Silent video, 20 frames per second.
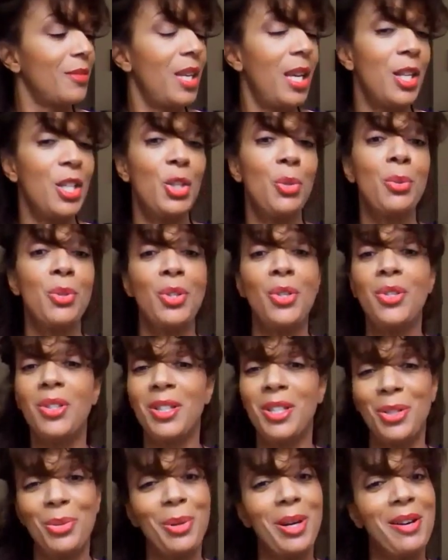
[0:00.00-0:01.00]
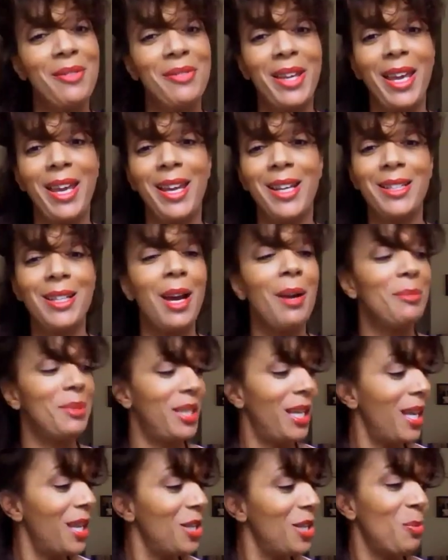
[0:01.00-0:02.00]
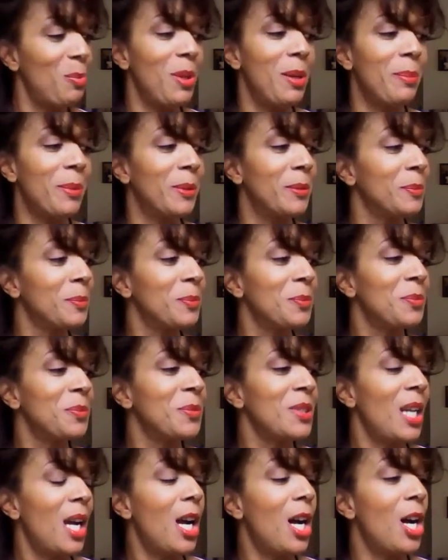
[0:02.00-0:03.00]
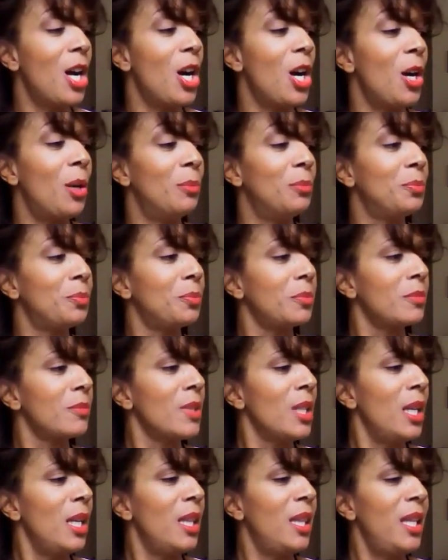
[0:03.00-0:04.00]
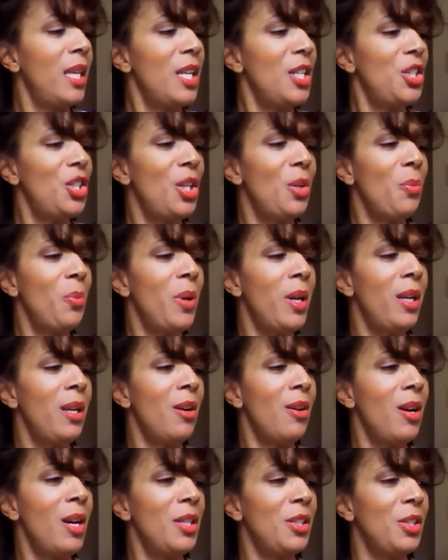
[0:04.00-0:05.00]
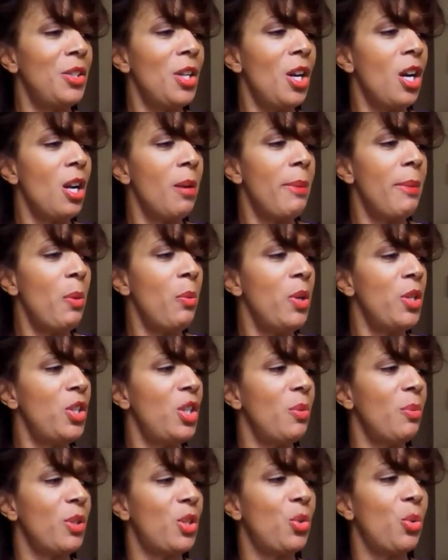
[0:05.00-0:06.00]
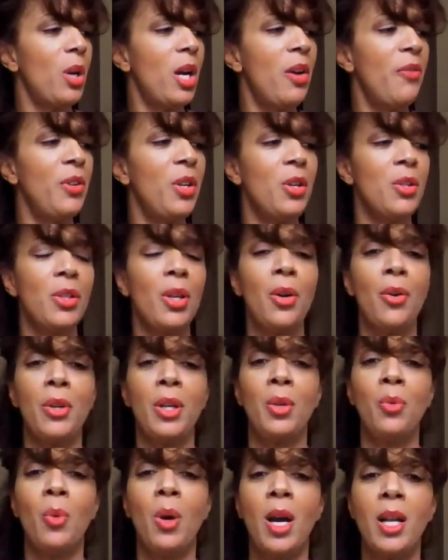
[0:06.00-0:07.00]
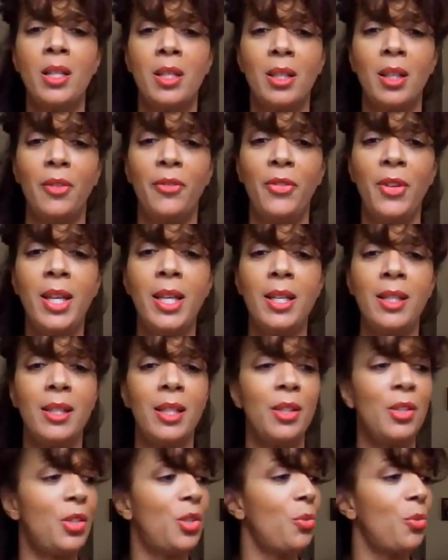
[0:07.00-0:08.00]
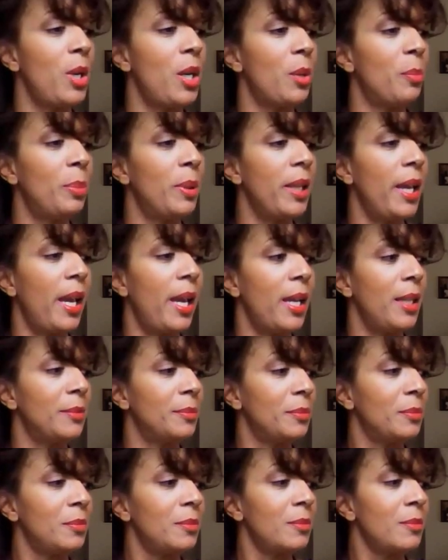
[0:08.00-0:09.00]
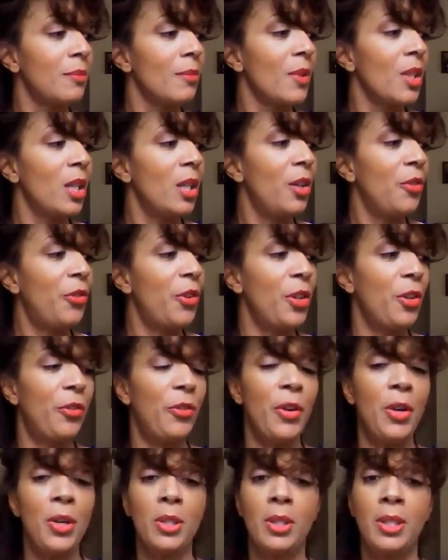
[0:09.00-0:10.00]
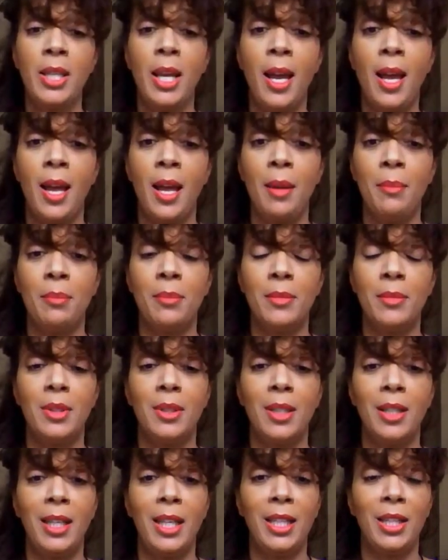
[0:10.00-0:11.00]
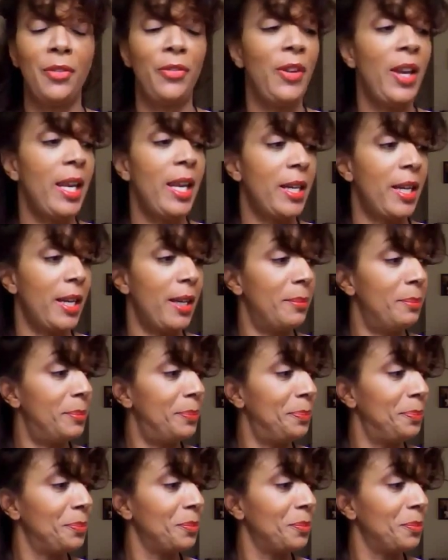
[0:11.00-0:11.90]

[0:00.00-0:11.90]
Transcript: And she's a 12 gauge. I'm telling you, people. Um, then she went on to talk about when she was 12 years old and watched Venus and Serena play for the first time at the Fed Cup.